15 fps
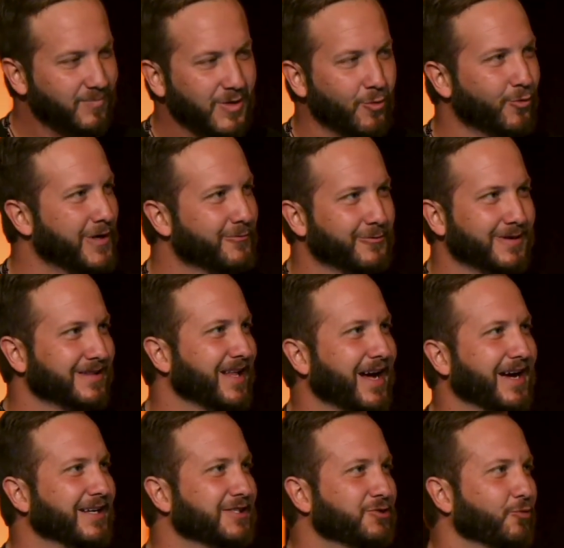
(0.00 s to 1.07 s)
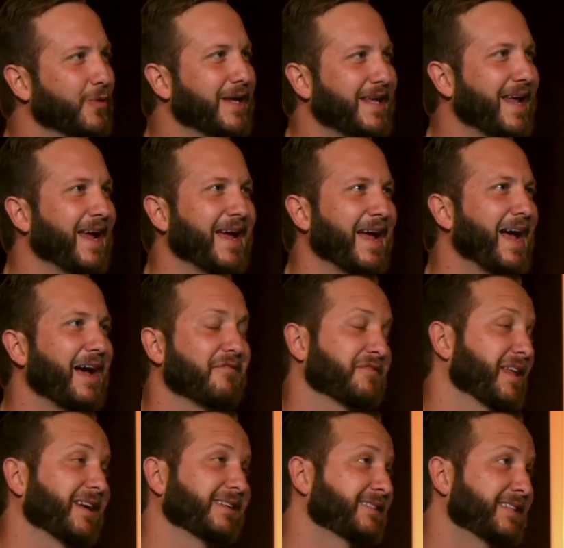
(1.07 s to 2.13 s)
we realize we can't have
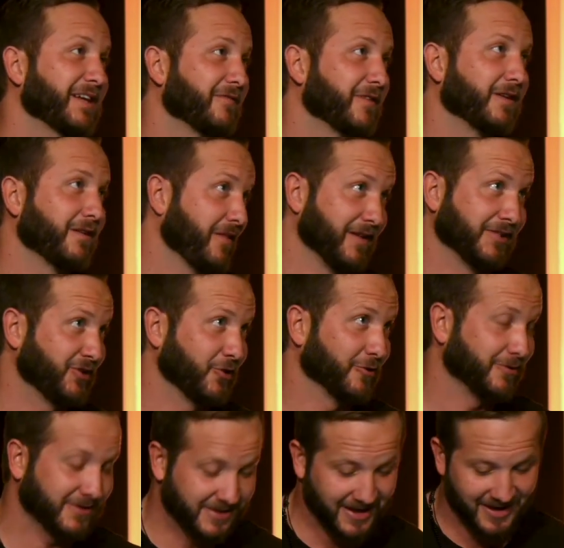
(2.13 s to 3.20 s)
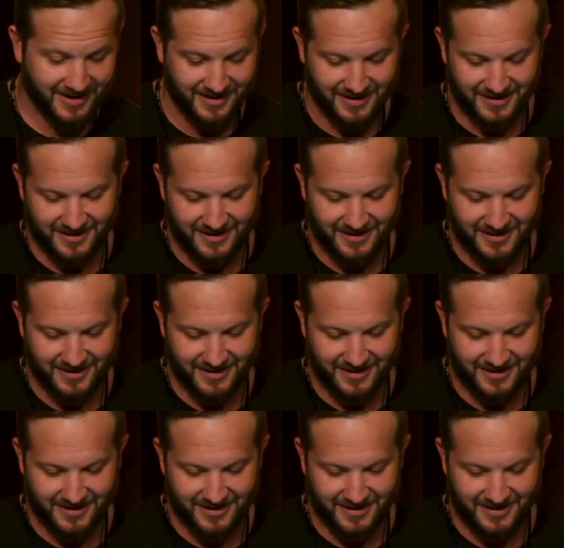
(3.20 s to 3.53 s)
Thanksgiving this Thursday